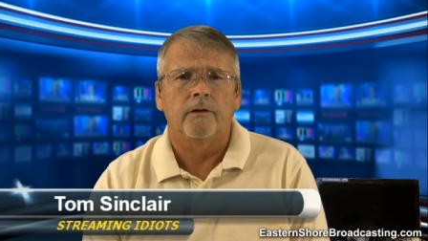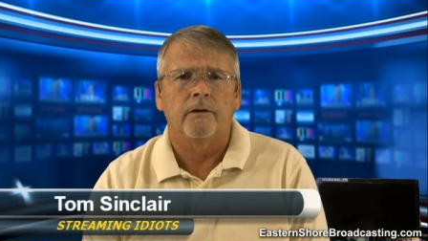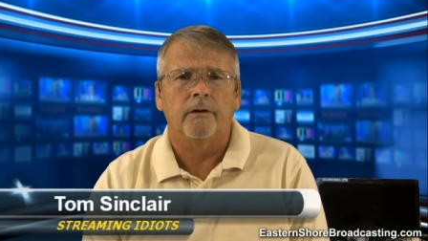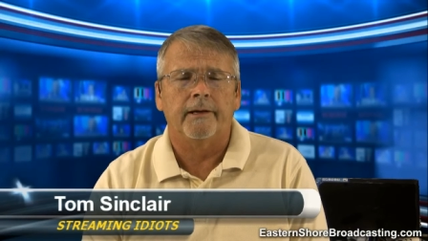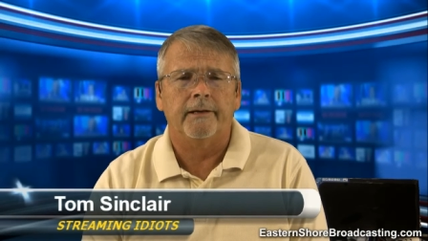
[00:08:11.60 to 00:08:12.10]

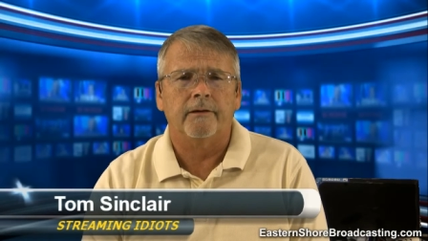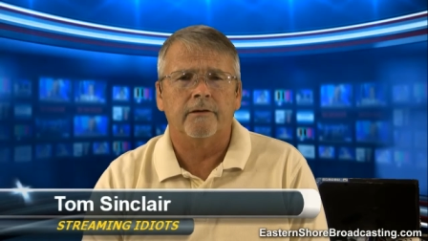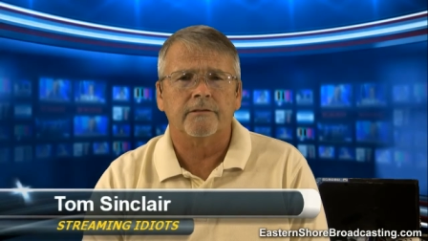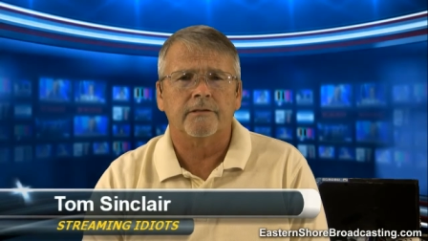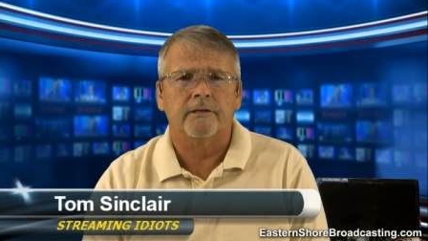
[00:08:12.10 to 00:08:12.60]
Hang
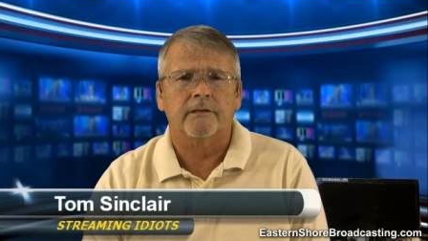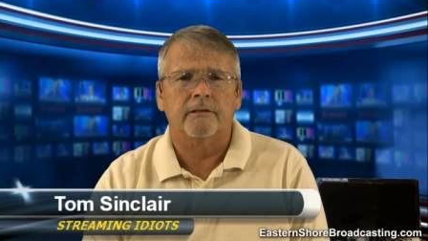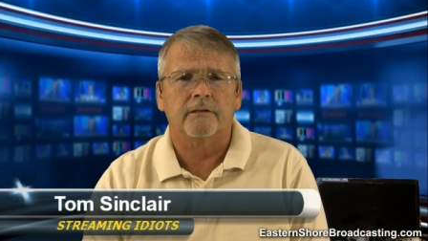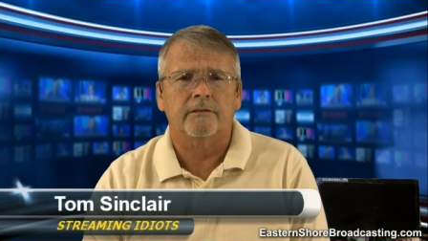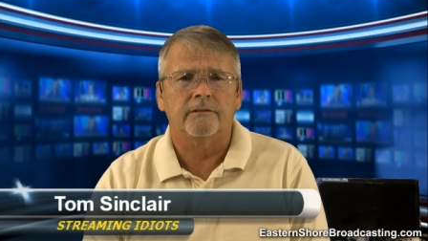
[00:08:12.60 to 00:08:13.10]
on a
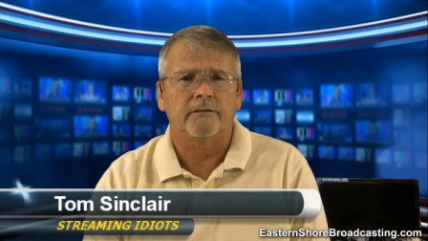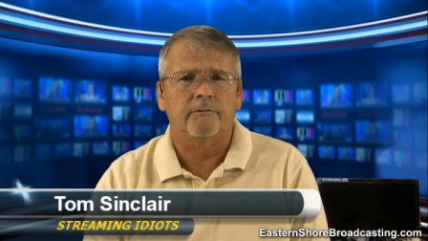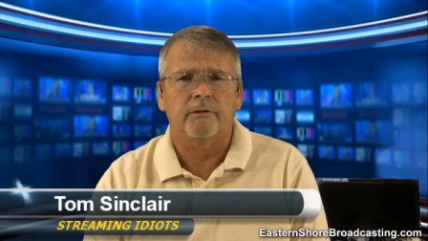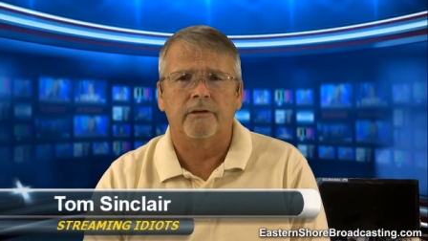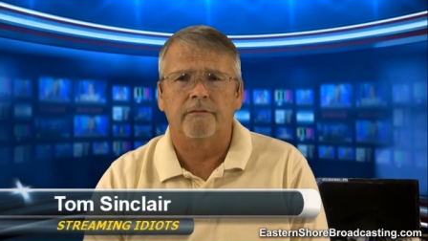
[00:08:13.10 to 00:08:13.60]
second. Let's see
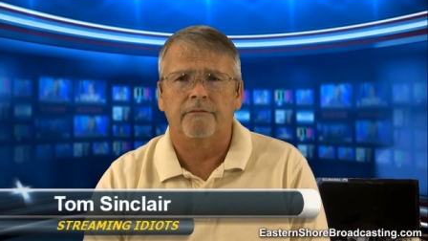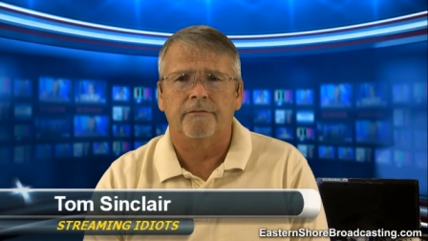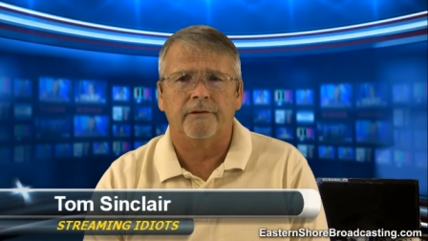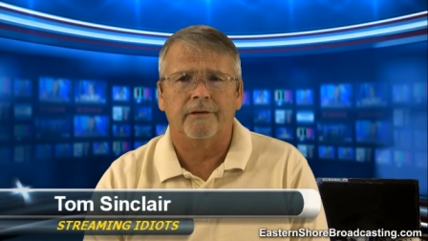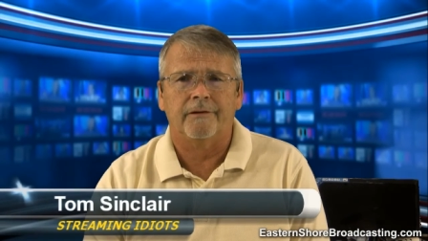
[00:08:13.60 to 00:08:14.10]
if we can
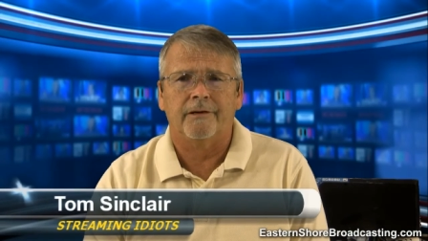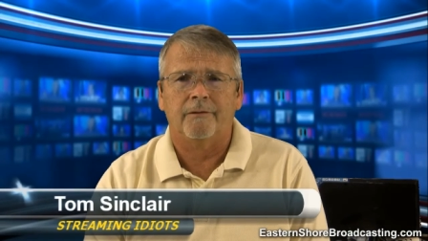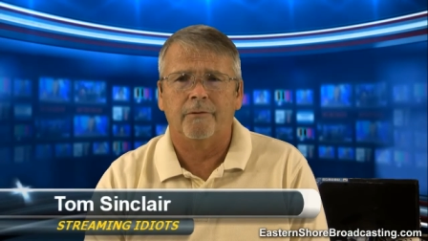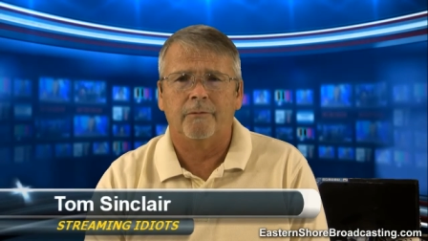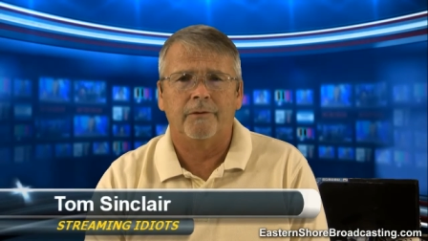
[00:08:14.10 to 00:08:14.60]
figure
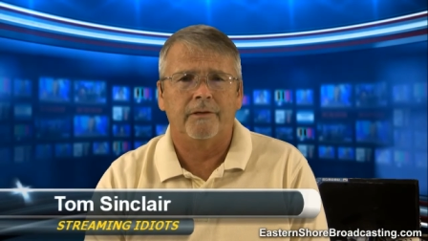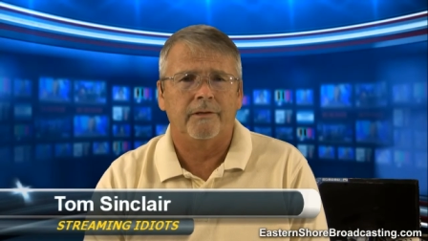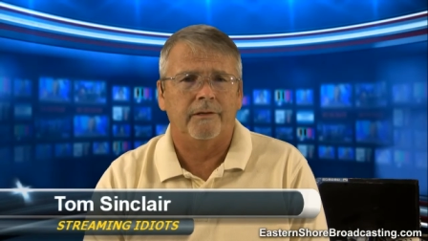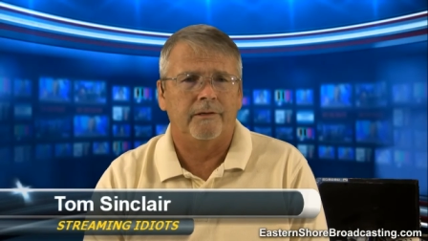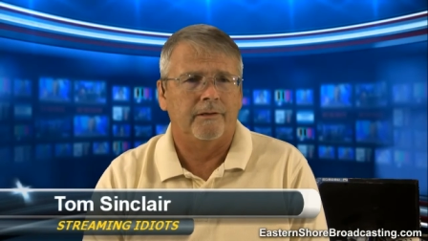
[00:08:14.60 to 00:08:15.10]
out what we
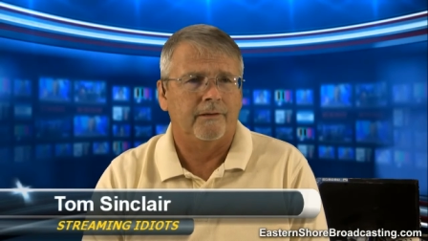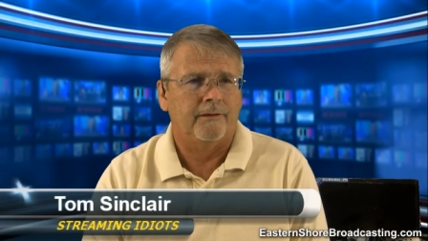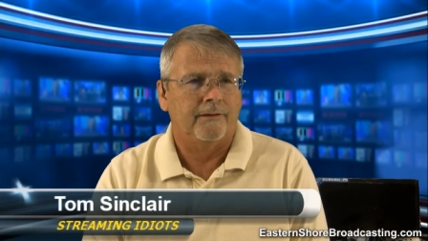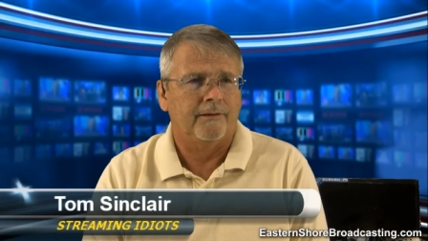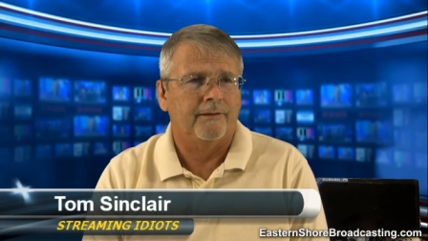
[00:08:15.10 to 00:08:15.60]
did.
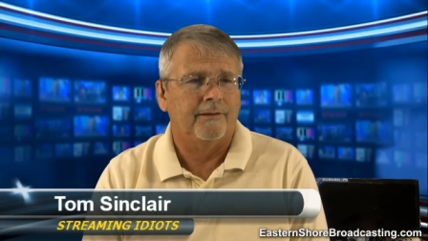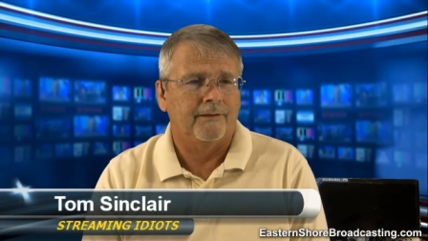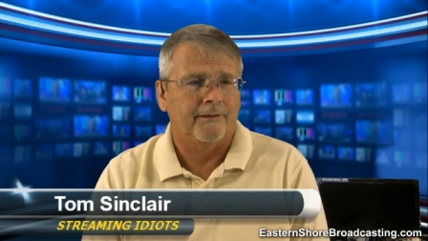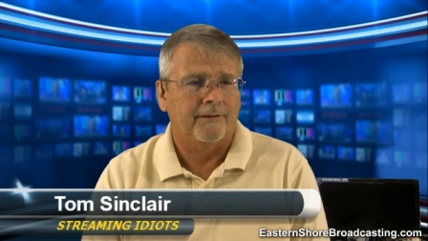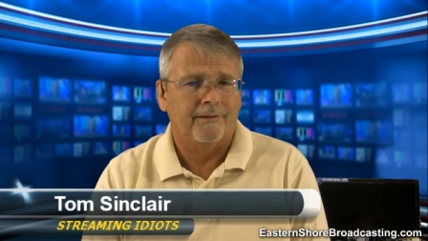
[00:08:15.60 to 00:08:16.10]

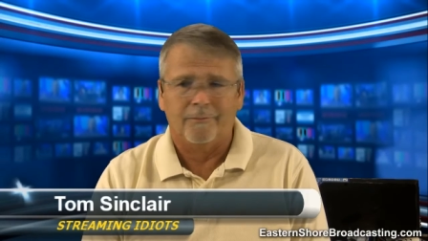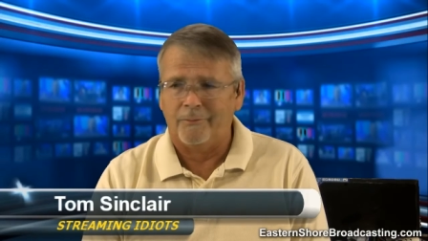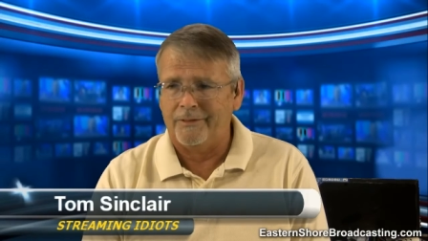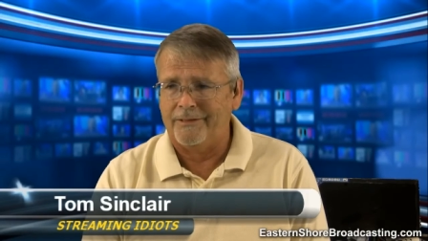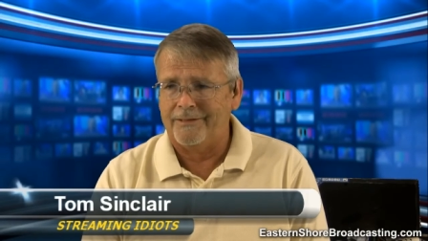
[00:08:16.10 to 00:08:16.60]

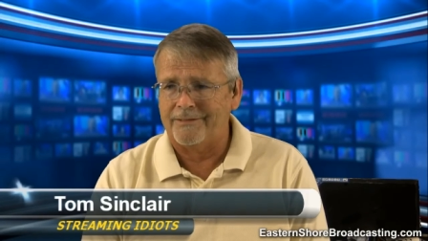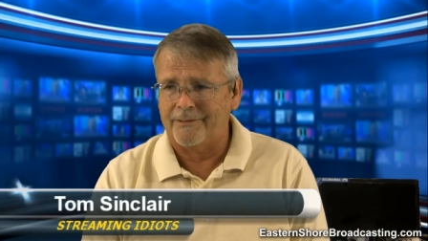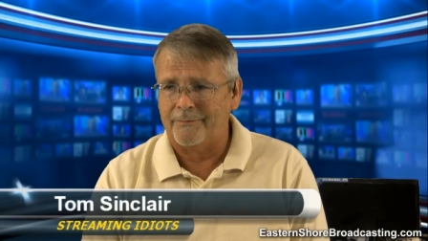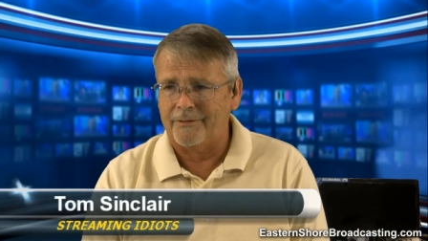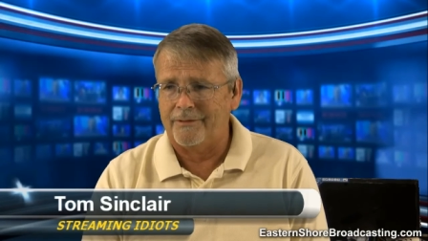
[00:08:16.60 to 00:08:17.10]
We did
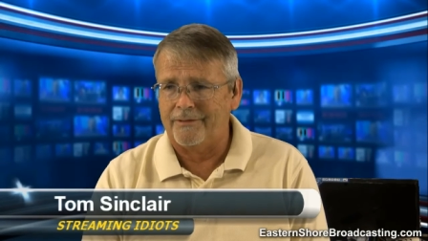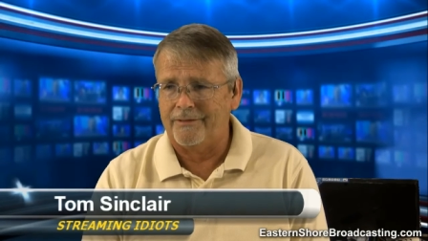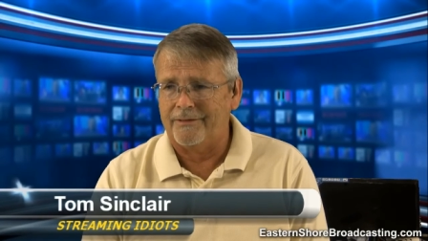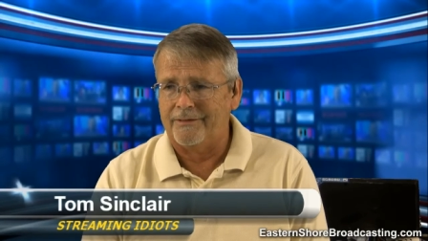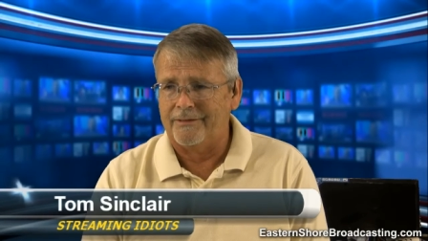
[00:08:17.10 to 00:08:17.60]
something here.